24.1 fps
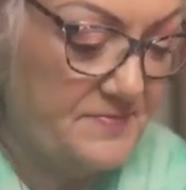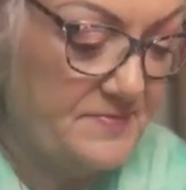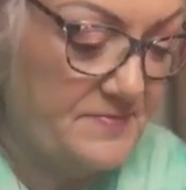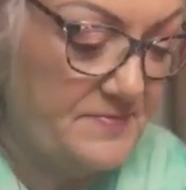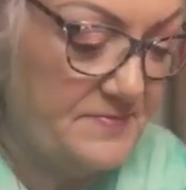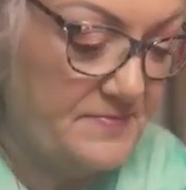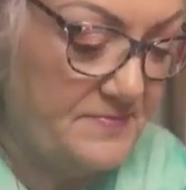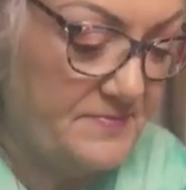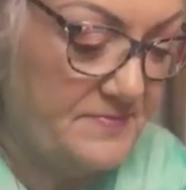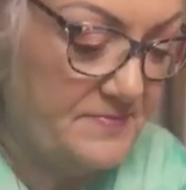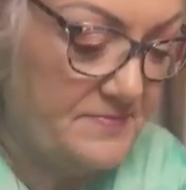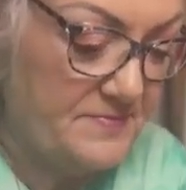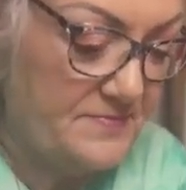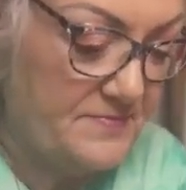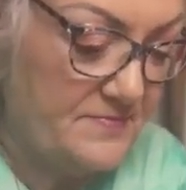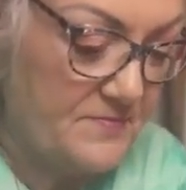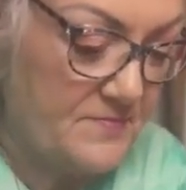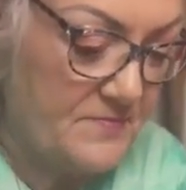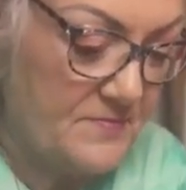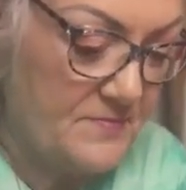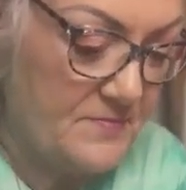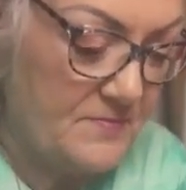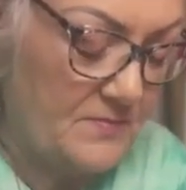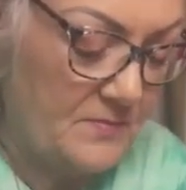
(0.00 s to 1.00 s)
Nana says she
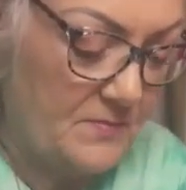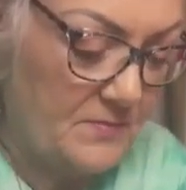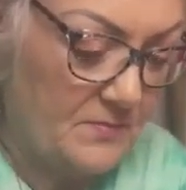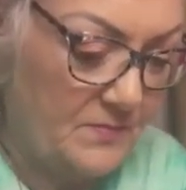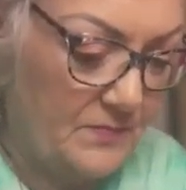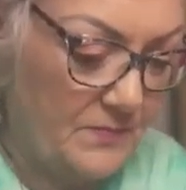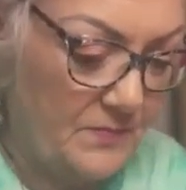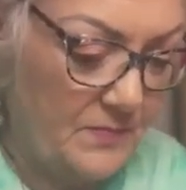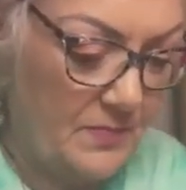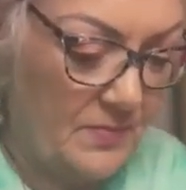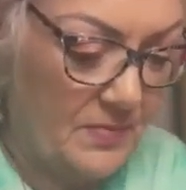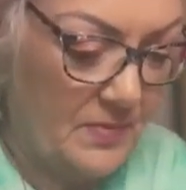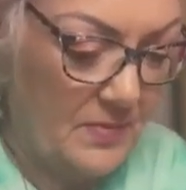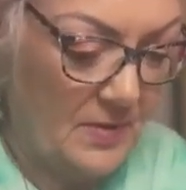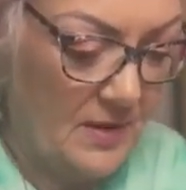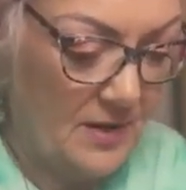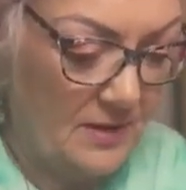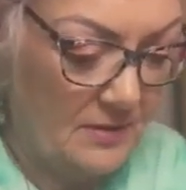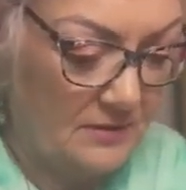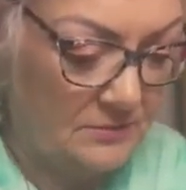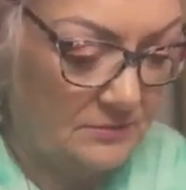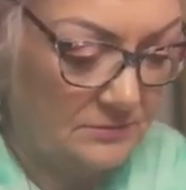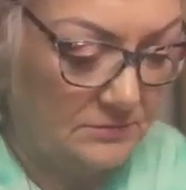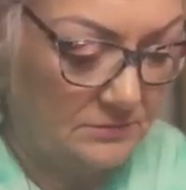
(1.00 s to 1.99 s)
thinks like any store, some
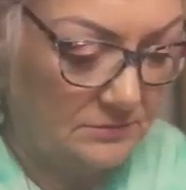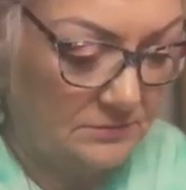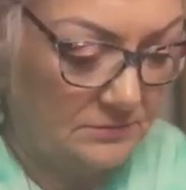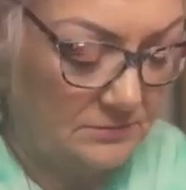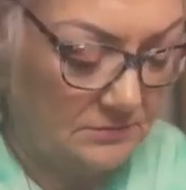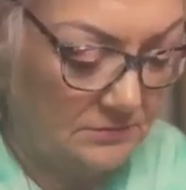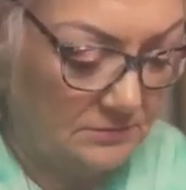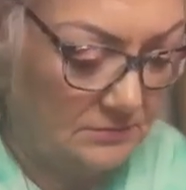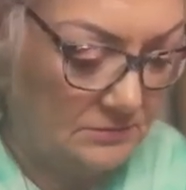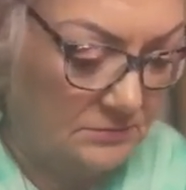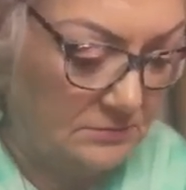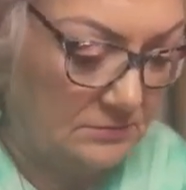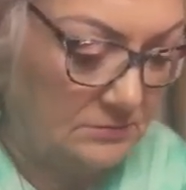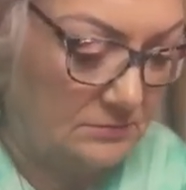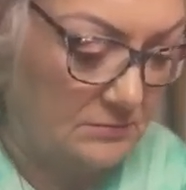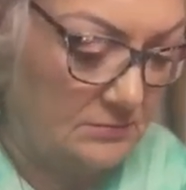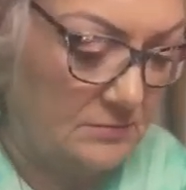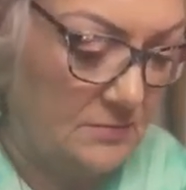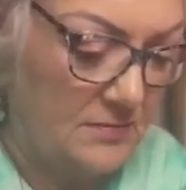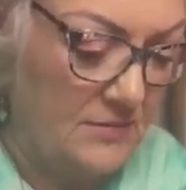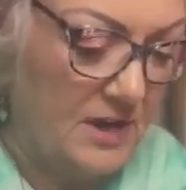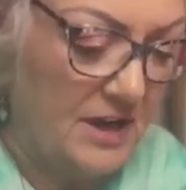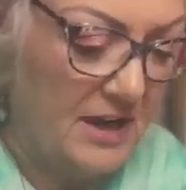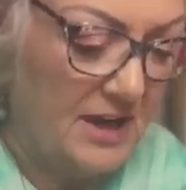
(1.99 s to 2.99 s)
things are good, some things
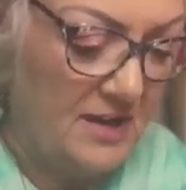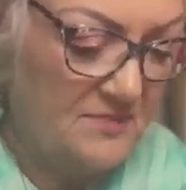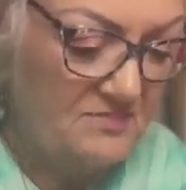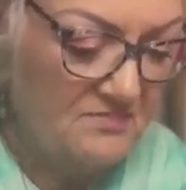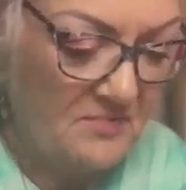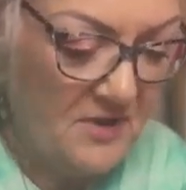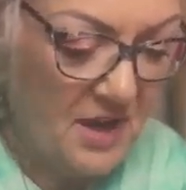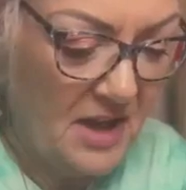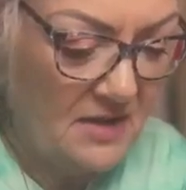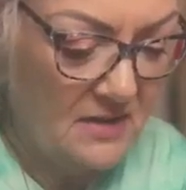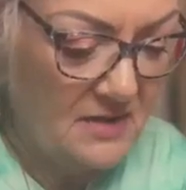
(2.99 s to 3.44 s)
are not so good.